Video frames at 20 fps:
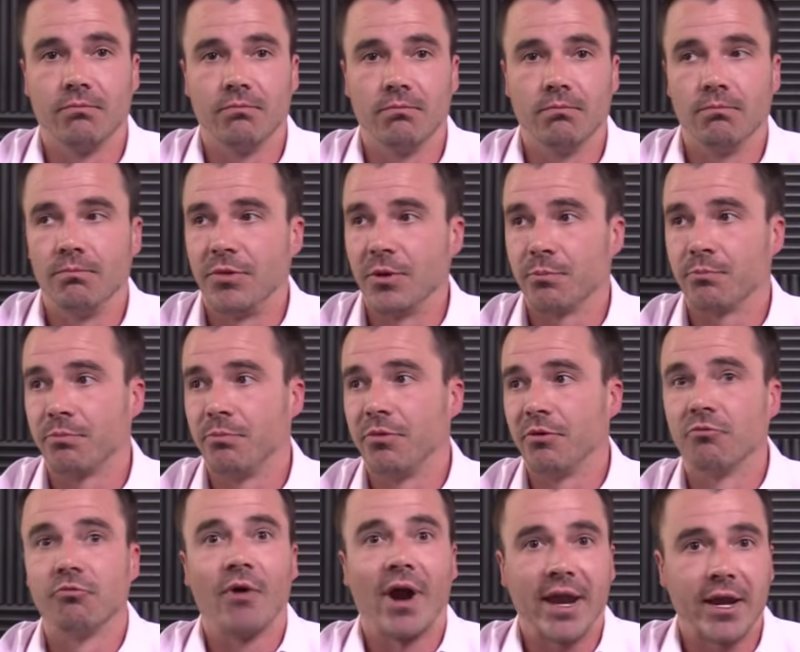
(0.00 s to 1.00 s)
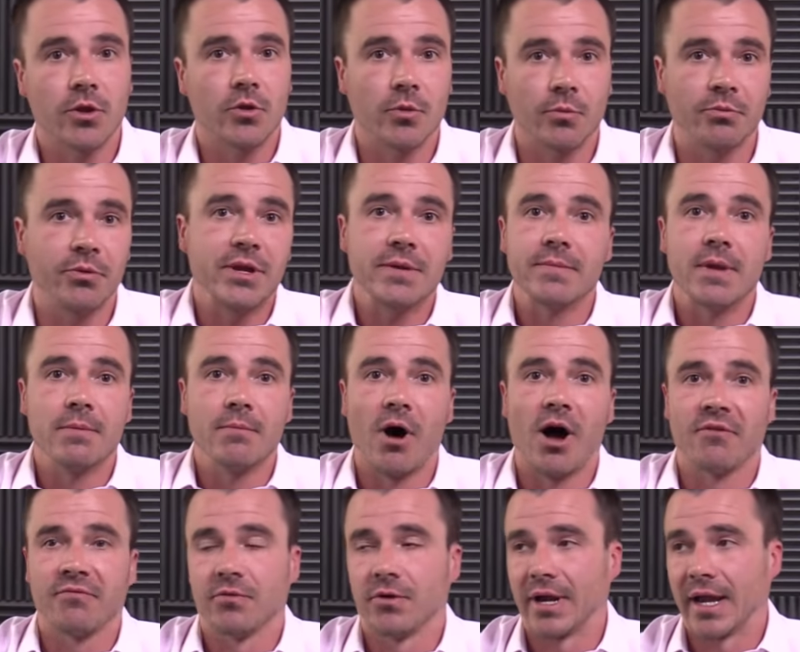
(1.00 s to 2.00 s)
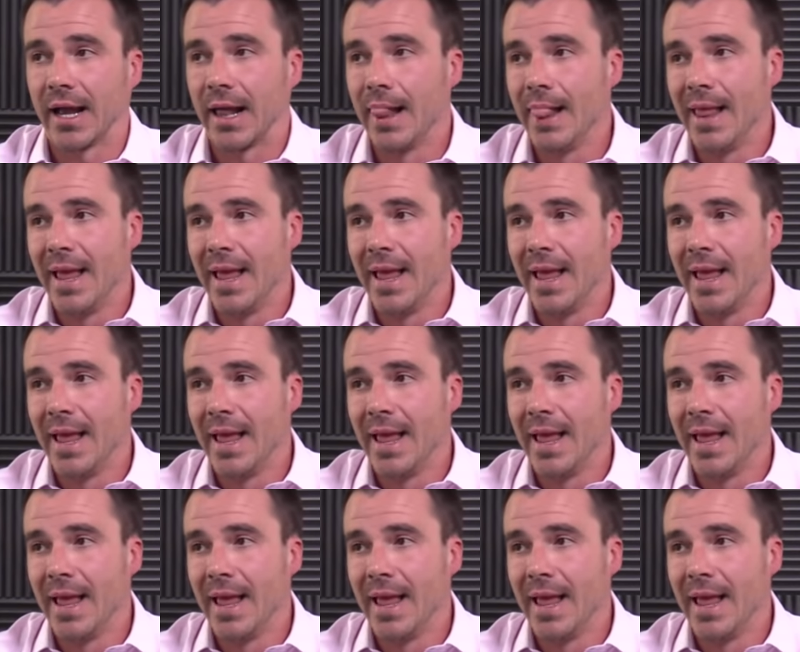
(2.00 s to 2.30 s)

the, the regular premium offering.